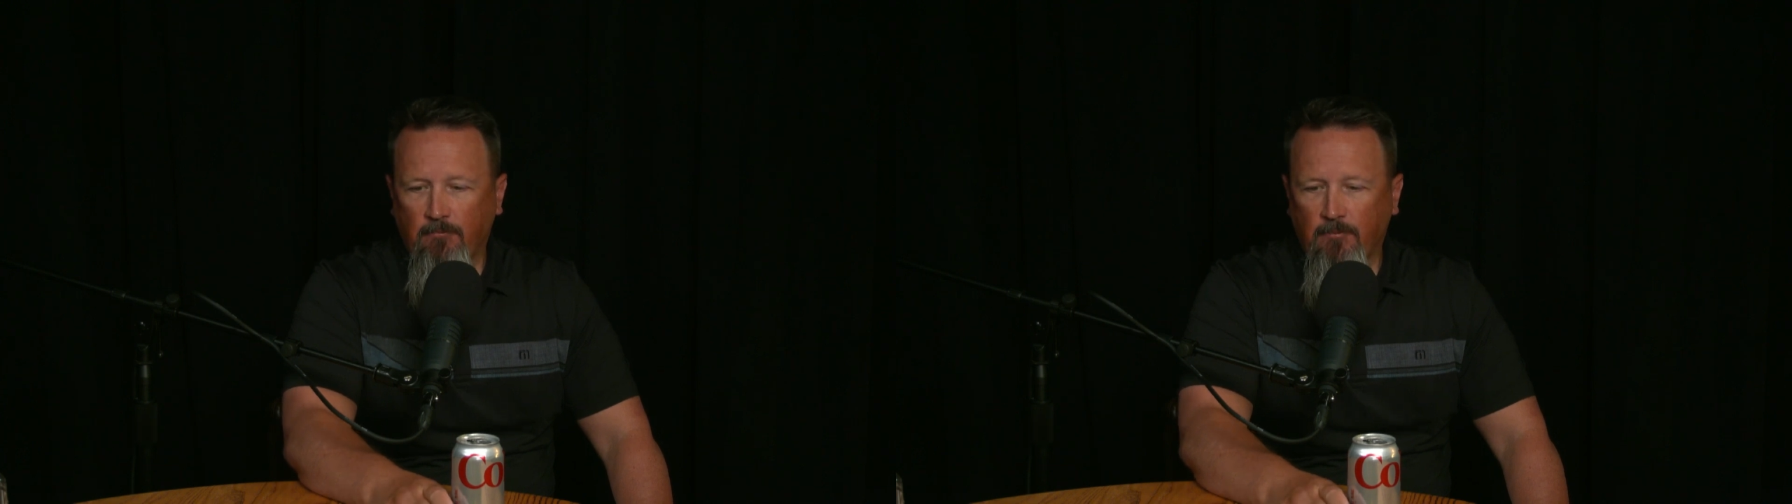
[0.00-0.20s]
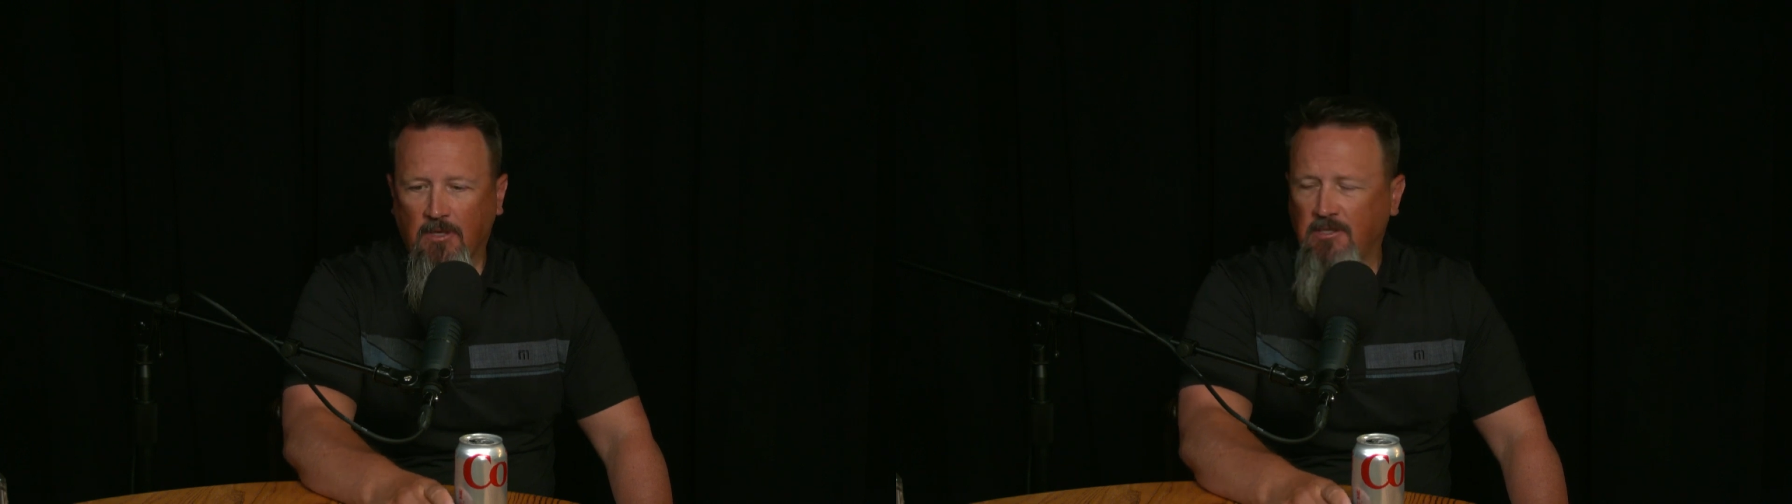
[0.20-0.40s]

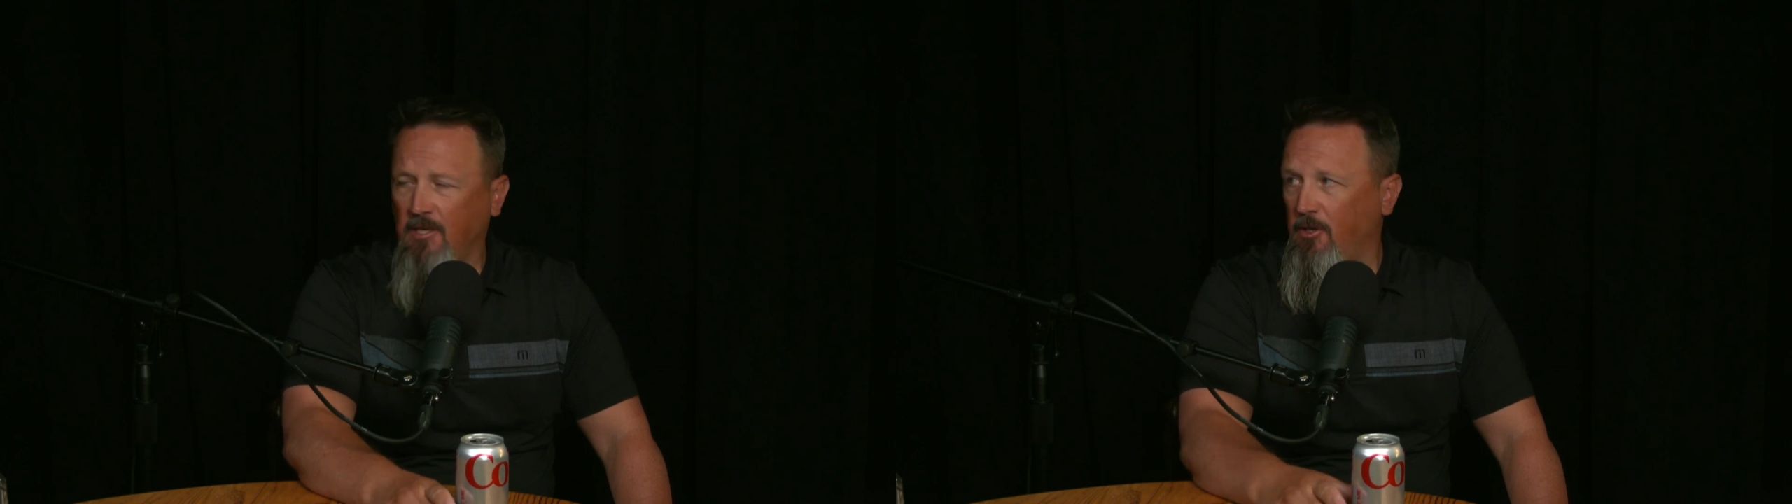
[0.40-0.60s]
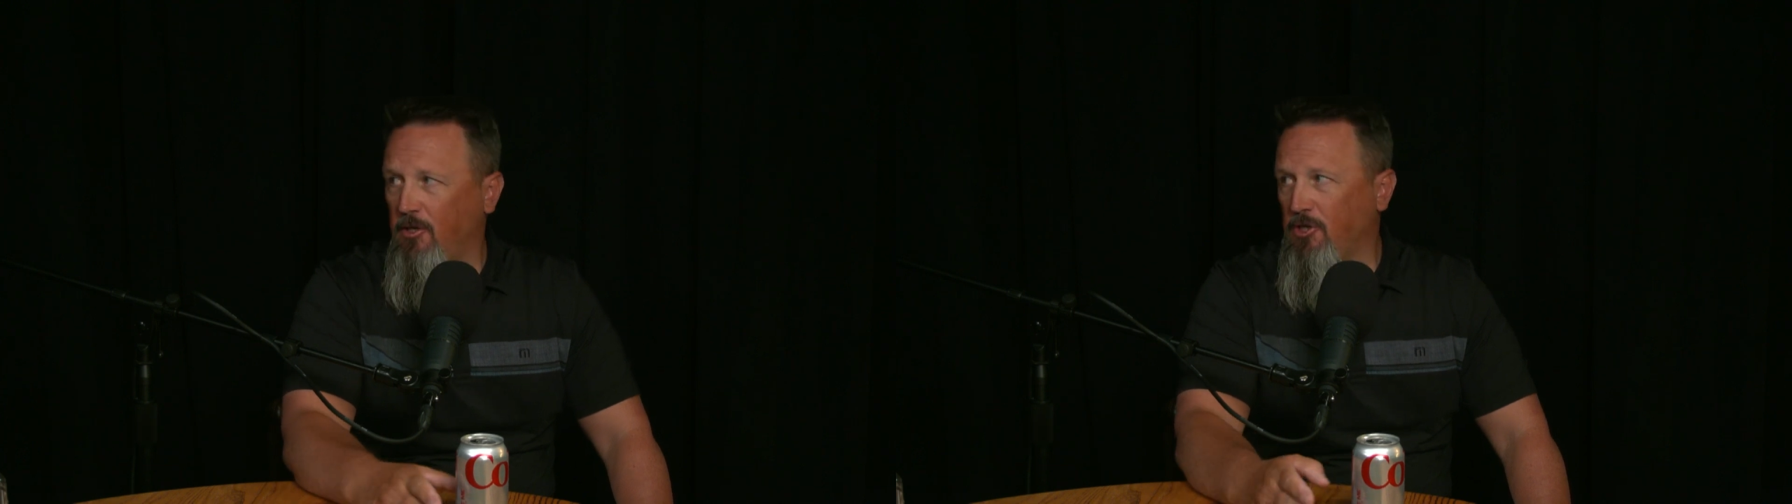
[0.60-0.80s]

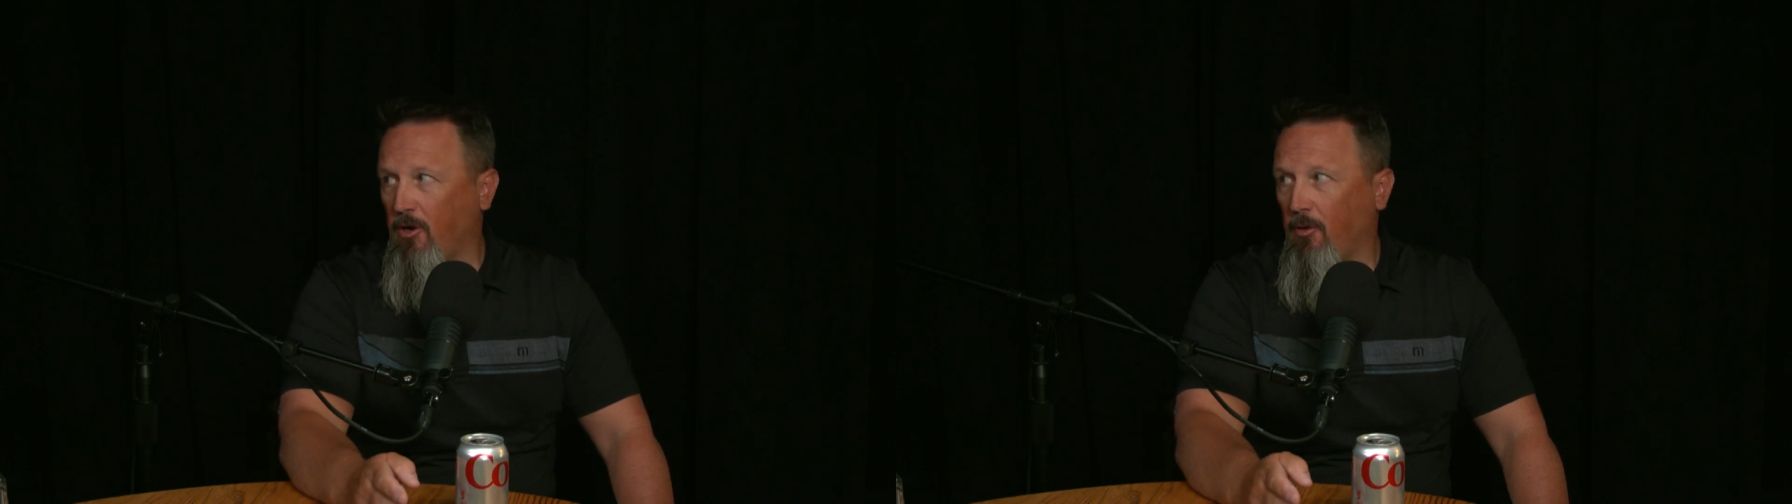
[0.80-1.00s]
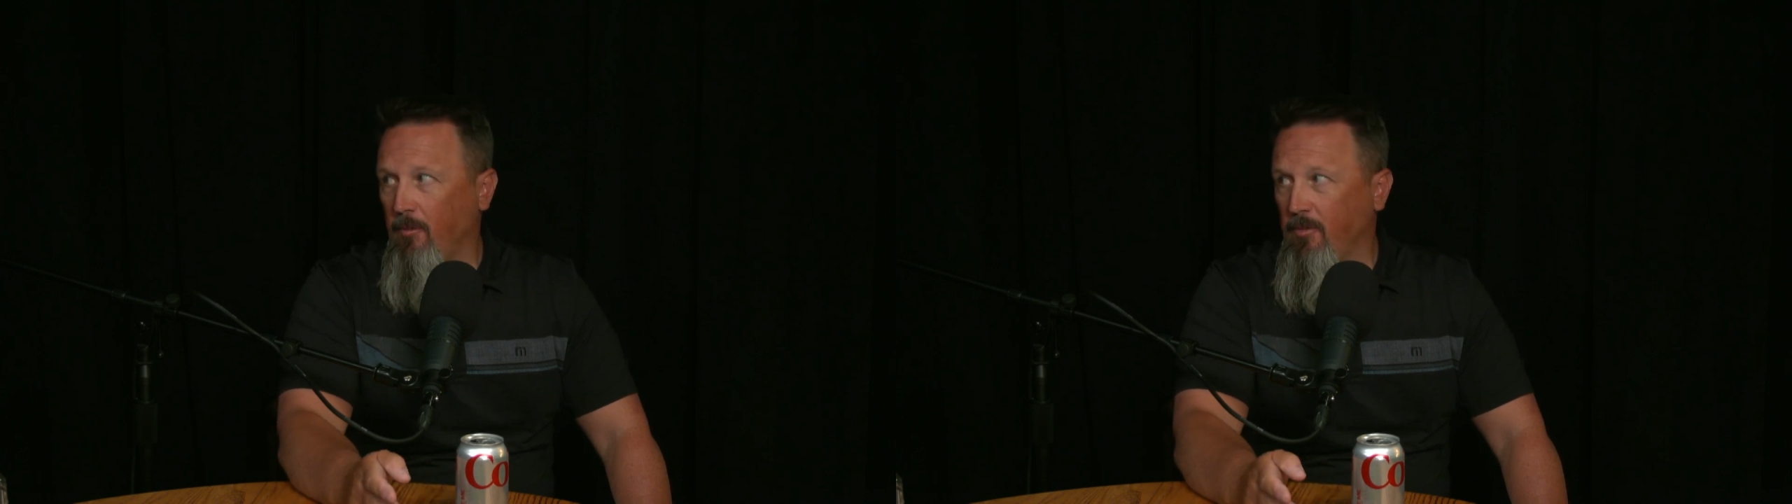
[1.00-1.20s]
continue to
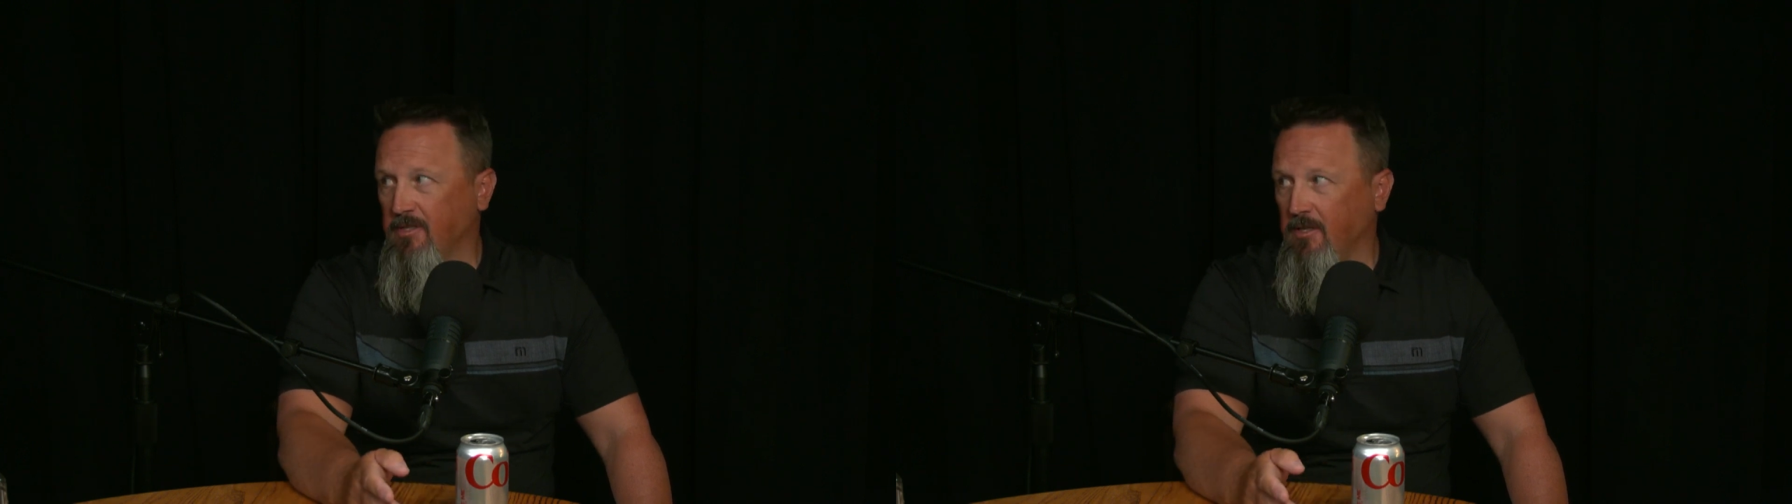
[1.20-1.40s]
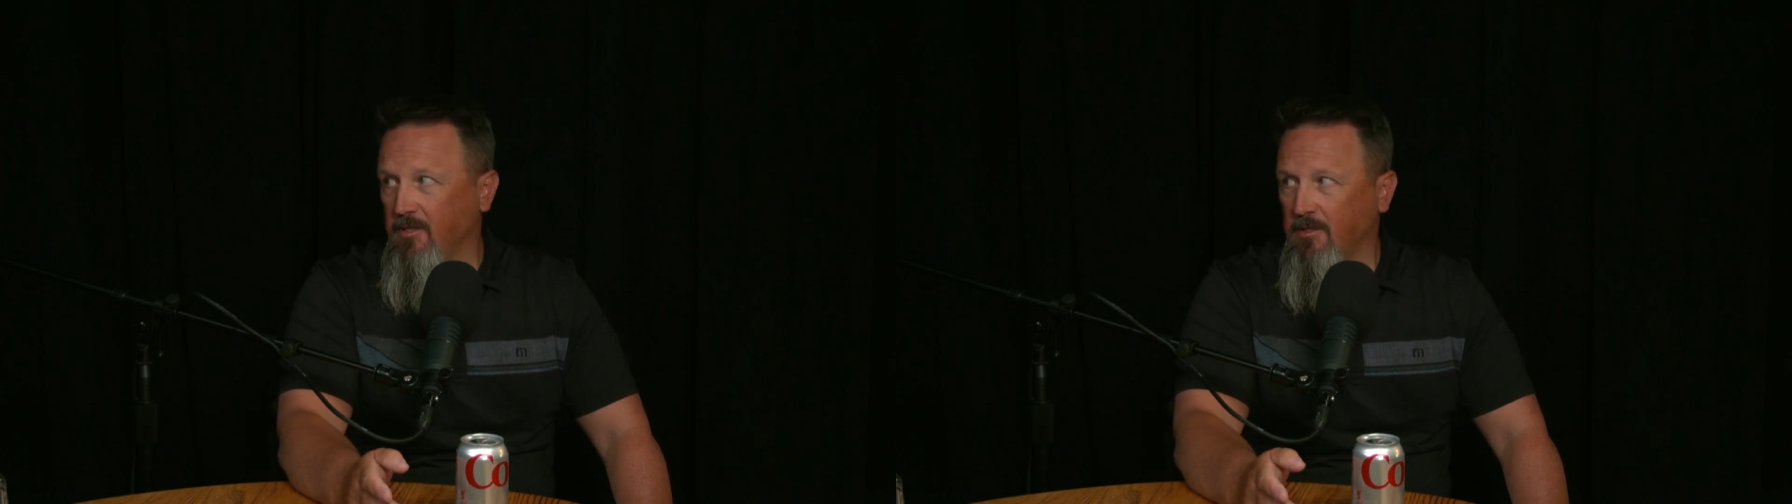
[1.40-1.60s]
generate
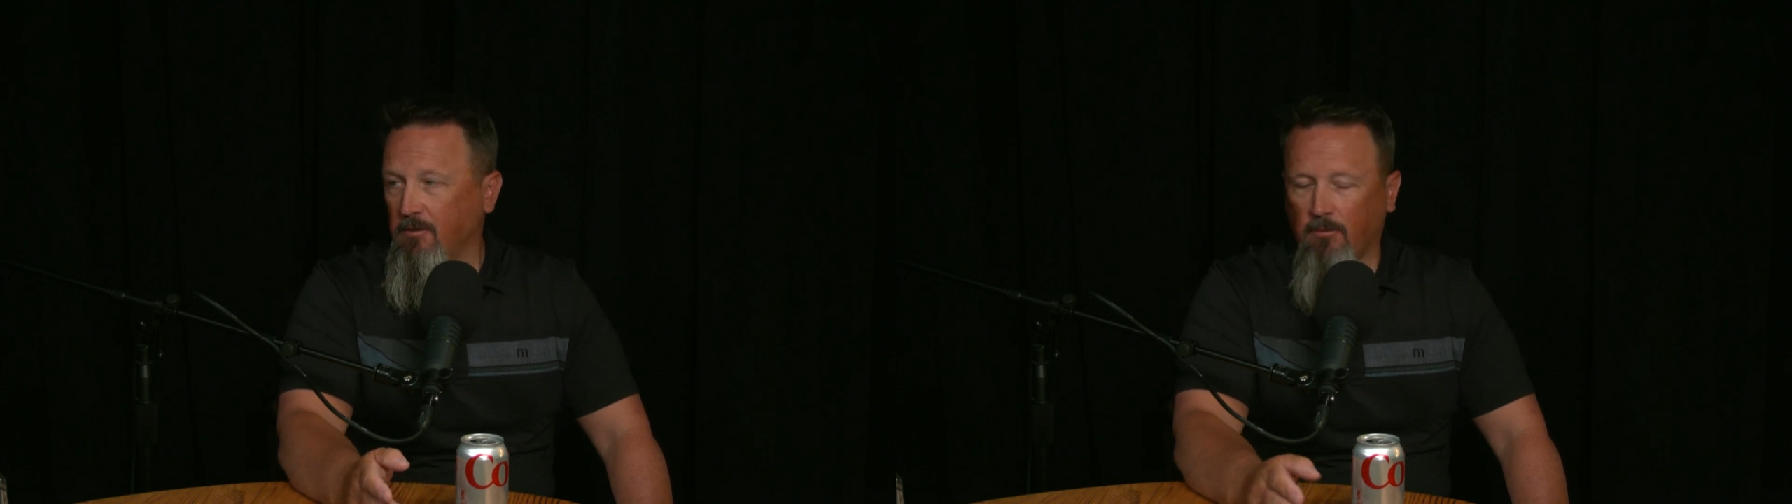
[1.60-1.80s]
business,